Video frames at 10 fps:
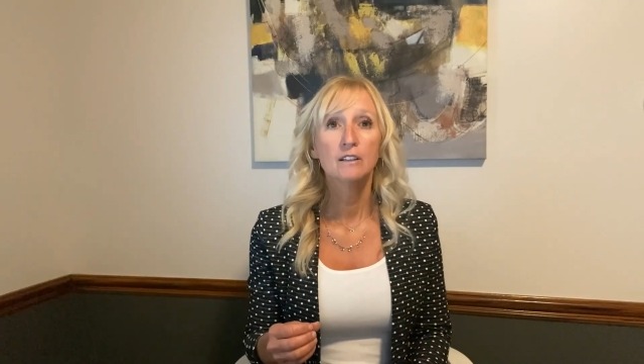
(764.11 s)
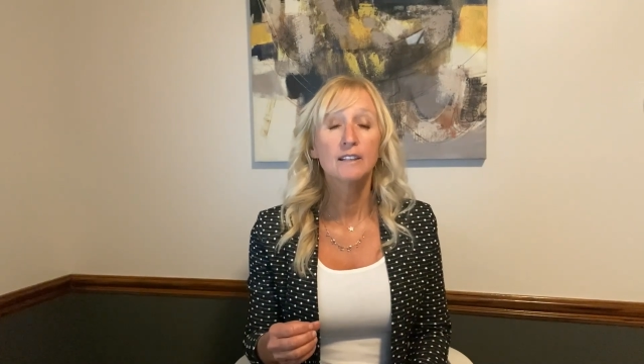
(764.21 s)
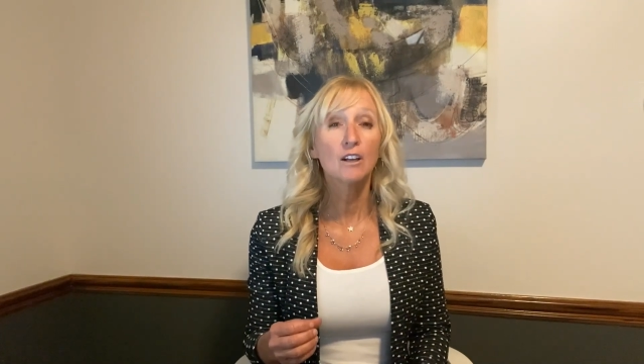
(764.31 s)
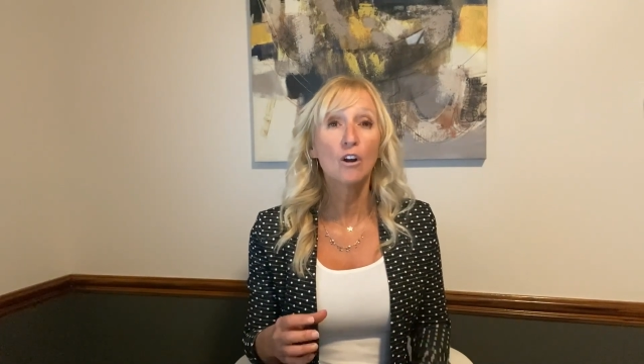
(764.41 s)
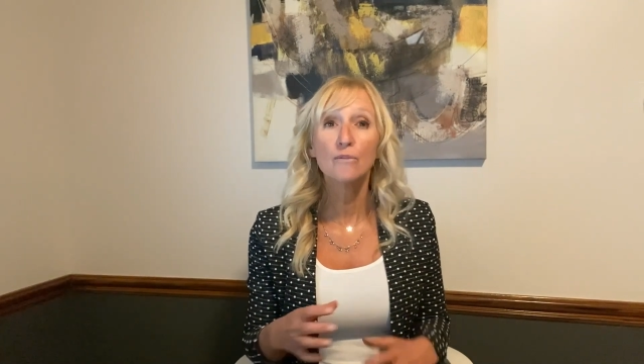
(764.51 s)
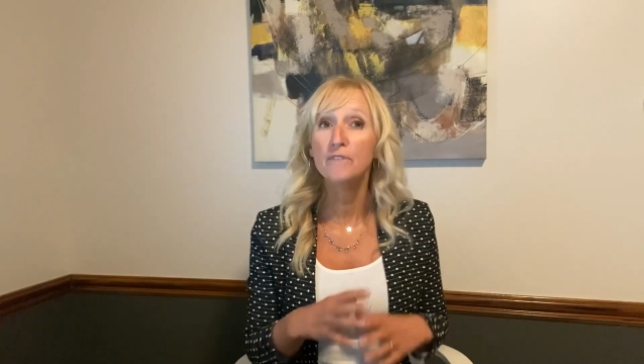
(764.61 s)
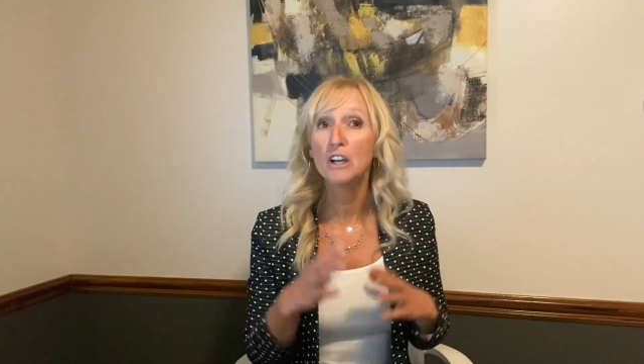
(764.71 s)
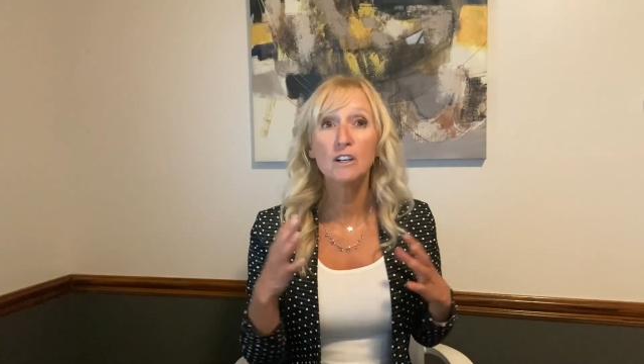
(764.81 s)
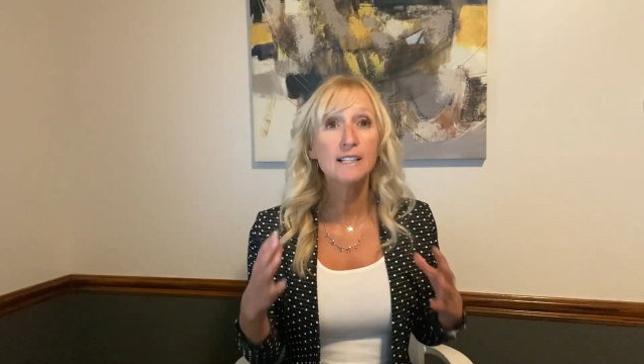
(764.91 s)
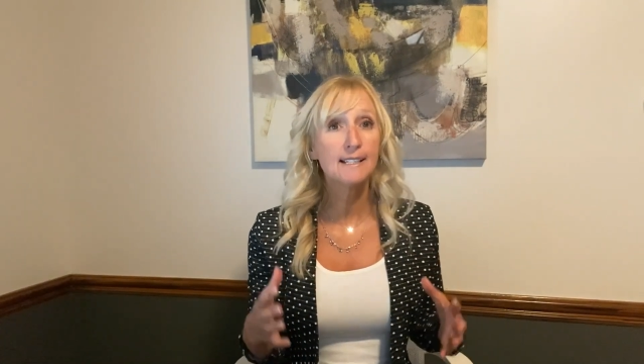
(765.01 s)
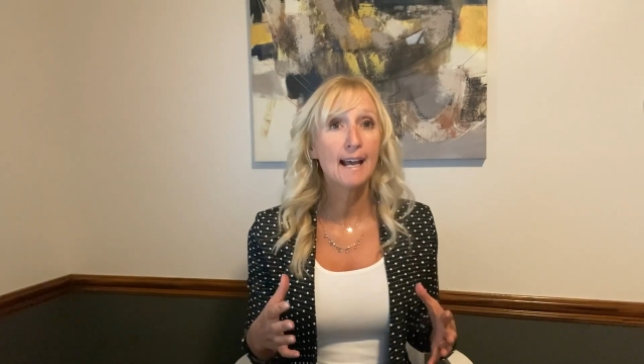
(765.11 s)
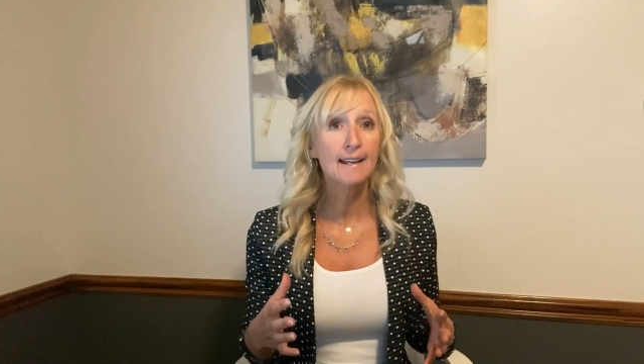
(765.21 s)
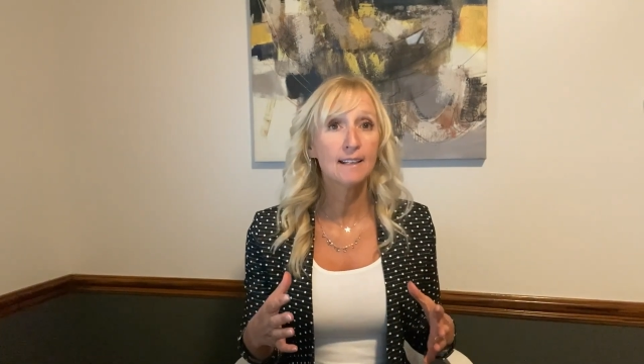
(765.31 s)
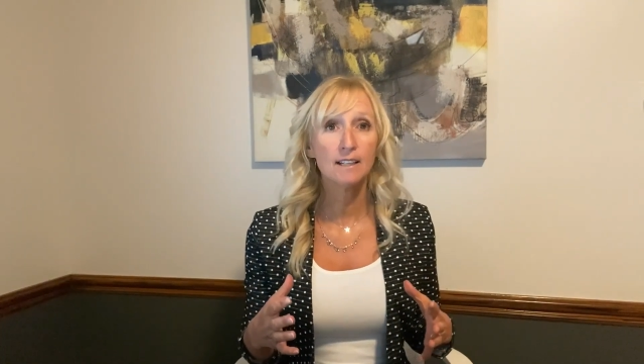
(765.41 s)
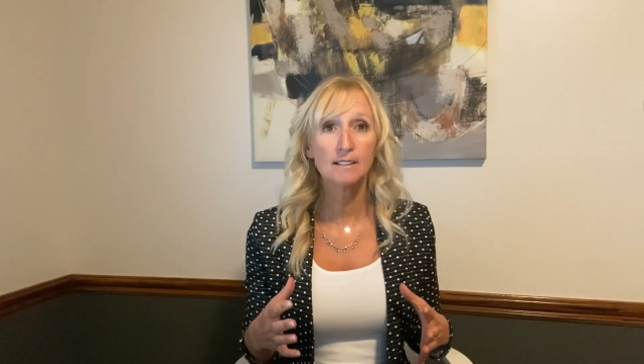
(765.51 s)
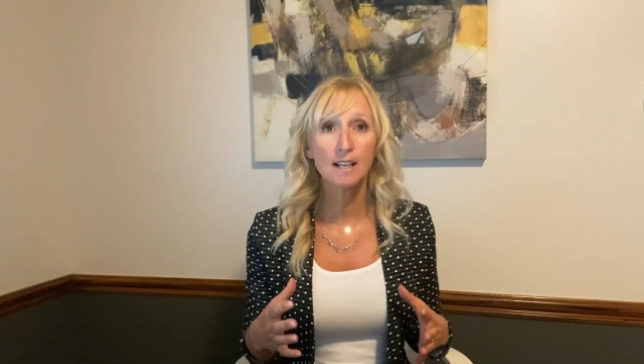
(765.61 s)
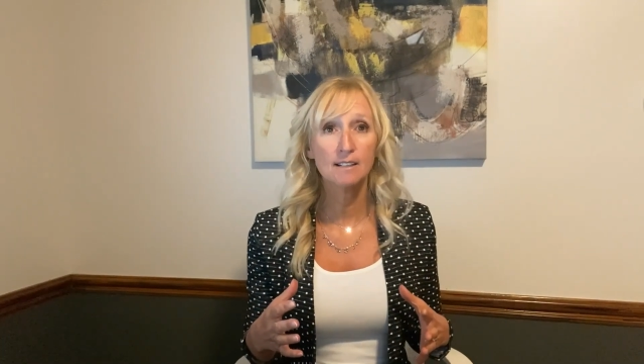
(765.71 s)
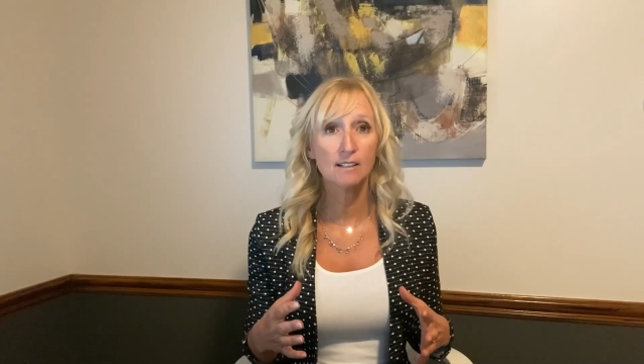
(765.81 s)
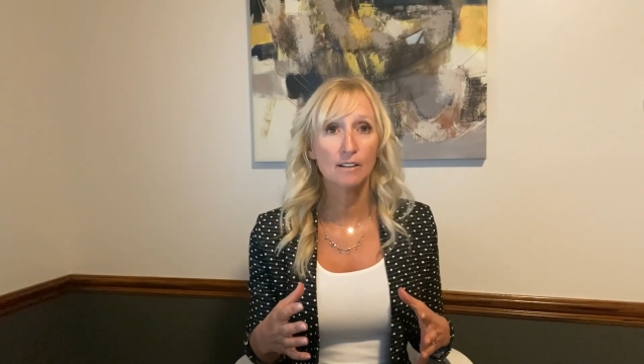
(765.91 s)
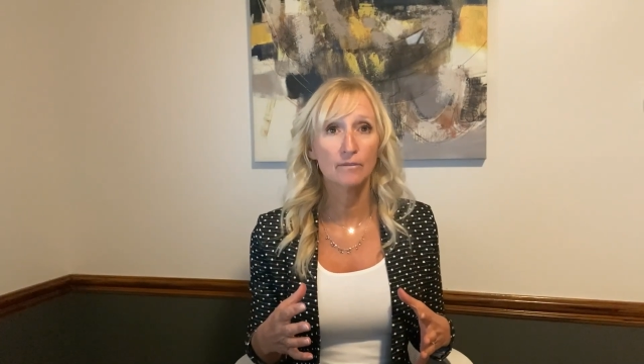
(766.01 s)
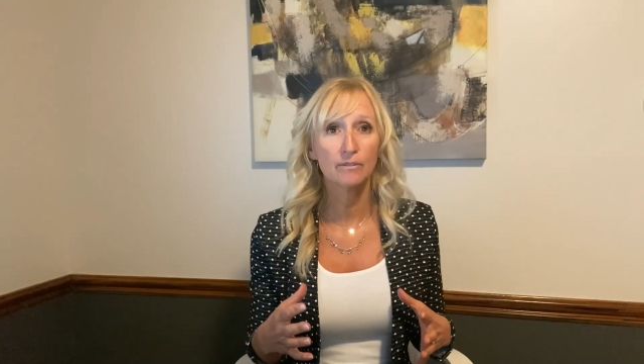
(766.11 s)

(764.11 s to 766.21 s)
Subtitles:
that are very data intensive,